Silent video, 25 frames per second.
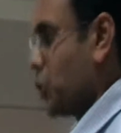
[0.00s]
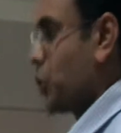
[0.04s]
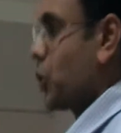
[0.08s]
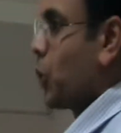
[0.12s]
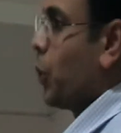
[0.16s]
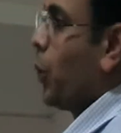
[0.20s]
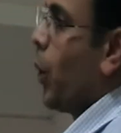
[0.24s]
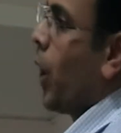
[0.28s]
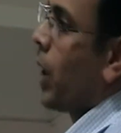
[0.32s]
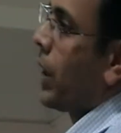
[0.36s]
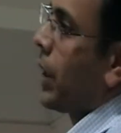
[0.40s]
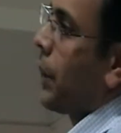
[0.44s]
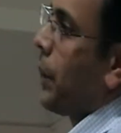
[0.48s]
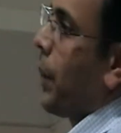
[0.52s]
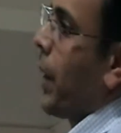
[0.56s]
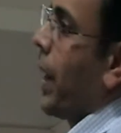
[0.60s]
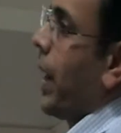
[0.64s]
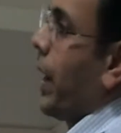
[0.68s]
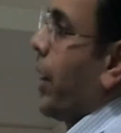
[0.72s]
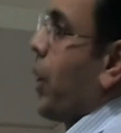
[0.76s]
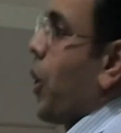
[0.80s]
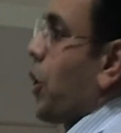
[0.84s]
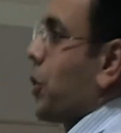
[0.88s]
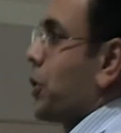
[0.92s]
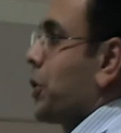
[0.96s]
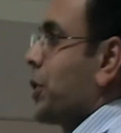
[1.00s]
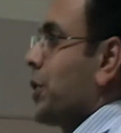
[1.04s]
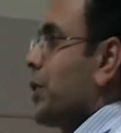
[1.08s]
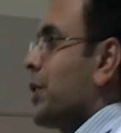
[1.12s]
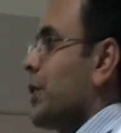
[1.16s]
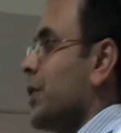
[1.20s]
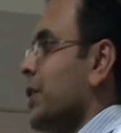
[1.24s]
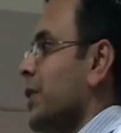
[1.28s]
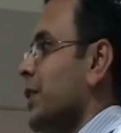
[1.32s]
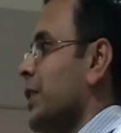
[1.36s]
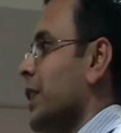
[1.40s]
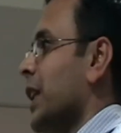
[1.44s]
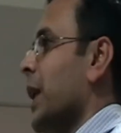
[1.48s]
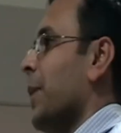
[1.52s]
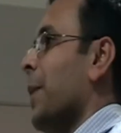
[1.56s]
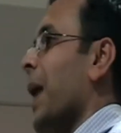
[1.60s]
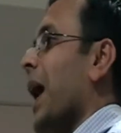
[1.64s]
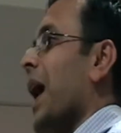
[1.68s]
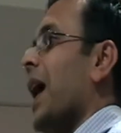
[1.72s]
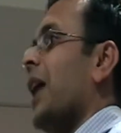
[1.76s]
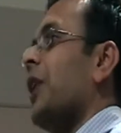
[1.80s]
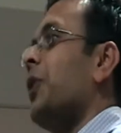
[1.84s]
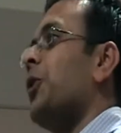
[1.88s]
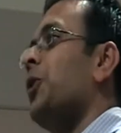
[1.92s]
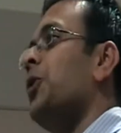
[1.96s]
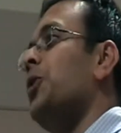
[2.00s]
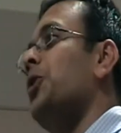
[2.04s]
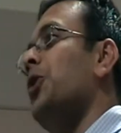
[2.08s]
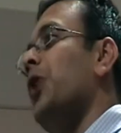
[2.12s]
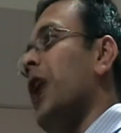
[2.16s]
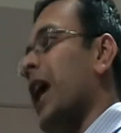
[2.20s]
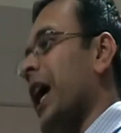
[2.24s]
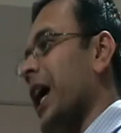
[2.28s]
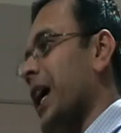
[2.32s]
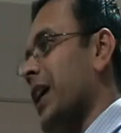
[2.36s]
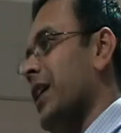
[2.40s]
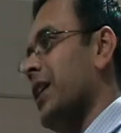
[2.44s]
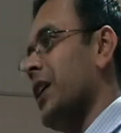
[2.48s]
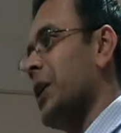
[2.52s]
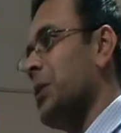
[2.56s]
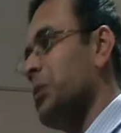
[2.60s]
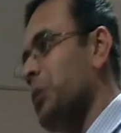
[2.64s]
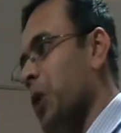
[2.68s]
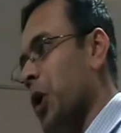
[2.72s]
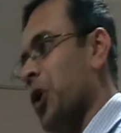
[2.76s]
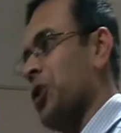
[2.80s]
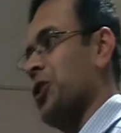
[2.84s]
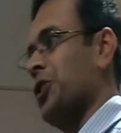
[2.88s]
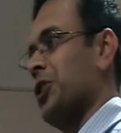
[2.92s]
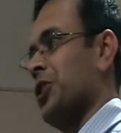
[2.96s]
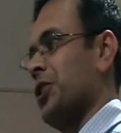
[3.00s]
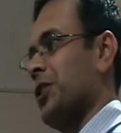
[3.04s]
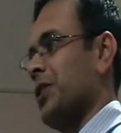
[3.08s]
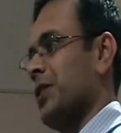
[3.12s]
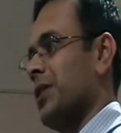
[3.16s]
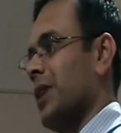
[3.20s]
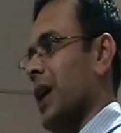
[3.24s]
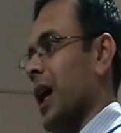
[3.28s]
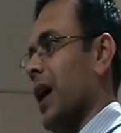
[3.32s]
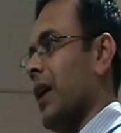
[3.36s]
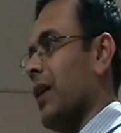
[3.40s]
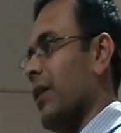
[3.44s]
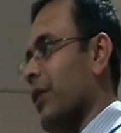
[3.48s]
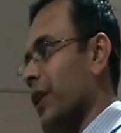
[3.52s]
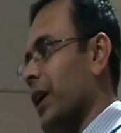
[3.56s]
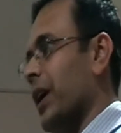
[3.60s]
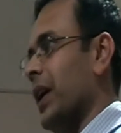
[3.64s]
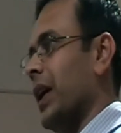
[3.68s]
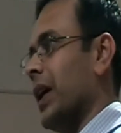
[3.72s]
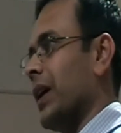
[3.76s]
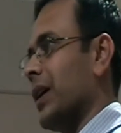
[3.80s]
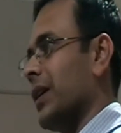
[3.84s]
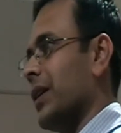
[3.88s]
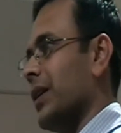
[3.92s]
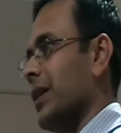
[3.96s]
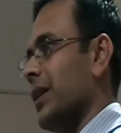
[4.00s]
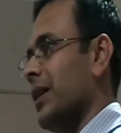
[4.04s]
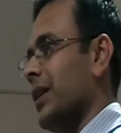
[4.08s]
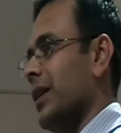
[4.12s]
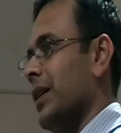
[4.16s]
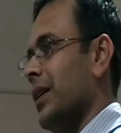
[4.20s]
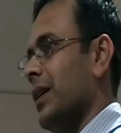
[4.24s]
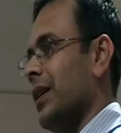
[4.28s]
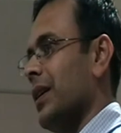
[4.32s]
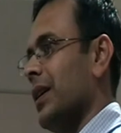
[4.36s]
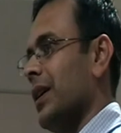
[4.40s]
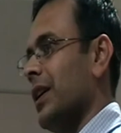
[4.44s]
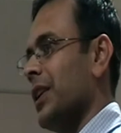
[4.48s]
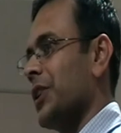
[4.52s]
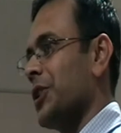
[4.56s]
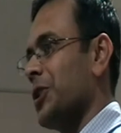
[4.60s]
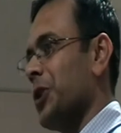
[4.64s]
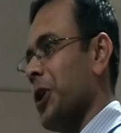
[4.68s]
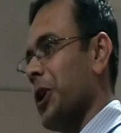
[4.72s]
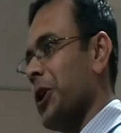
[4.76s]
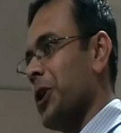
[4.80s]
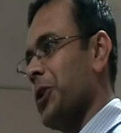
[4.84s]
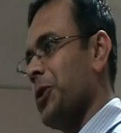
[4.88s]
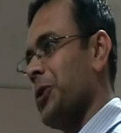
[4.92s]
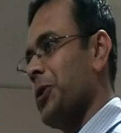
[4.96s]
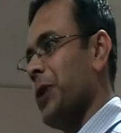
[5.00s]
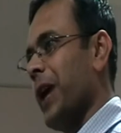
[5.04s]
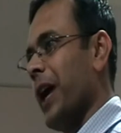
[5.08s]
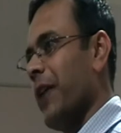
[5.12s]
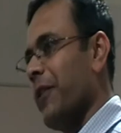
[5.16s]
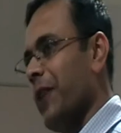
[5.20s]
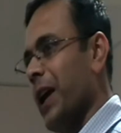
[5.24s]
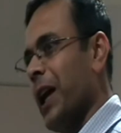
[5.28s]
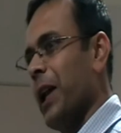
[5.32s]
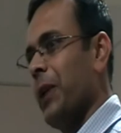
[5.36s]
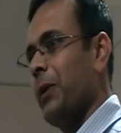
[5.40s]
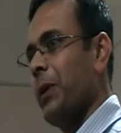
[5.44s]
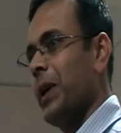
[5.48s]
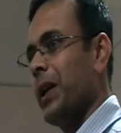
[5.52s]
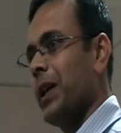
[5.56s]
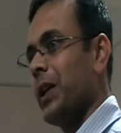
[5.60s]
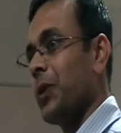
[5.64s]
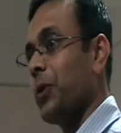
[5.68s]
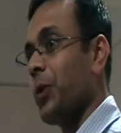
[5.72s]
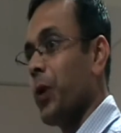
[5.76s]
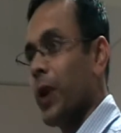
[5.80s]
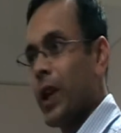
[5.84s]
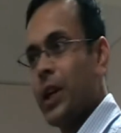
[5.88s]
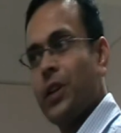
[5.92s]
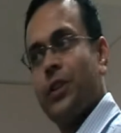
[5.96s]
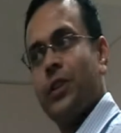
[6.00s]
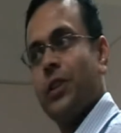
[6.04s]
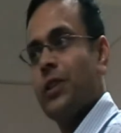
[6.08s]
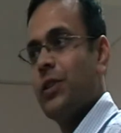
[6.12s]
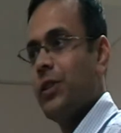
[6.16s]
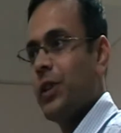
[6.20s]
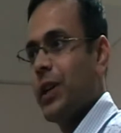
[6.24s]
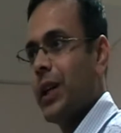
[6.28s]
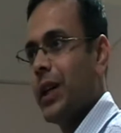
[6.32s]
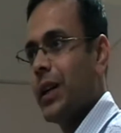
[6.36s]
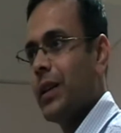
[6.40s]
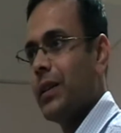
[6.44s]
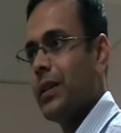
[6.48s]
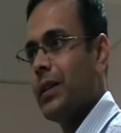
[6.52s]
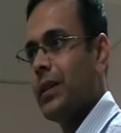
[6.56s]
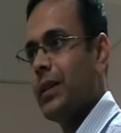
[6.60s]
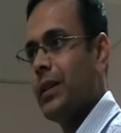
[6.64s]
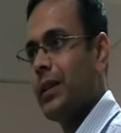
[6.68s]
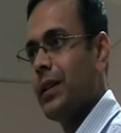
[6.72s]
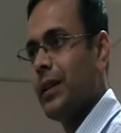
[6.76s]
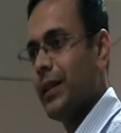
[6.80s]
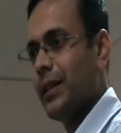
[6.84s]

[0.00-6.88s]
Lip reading: So what a paradox. The man who hated books is going to evaluate a voracious reader.